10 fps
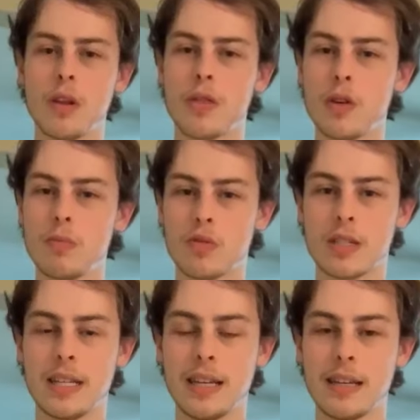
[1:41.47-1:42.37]
to
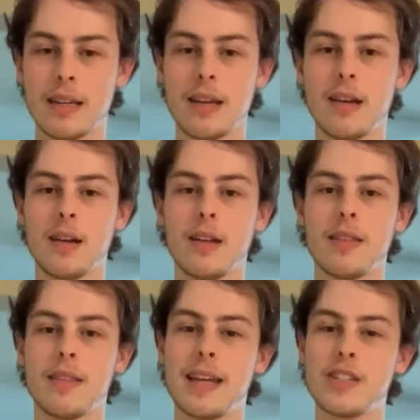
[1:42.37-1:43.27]
3%,
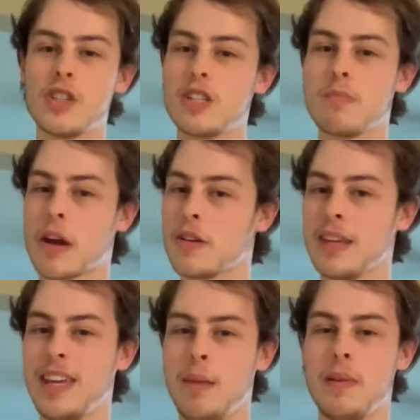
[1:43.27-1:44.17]
that's just
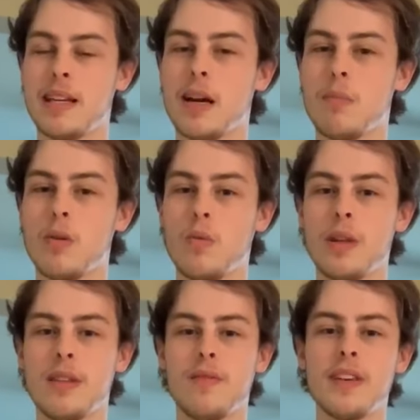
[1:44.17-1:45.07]
barely keeping up
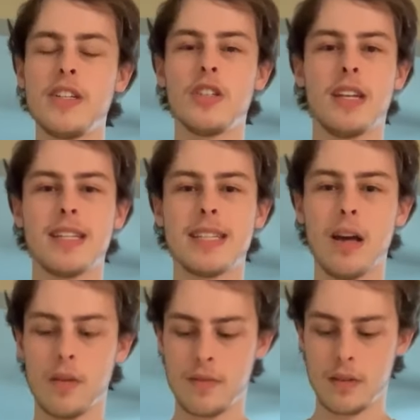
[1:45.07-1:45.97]
with inflation
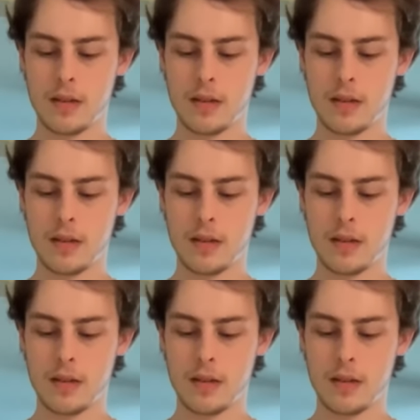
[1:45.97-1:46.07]
itself.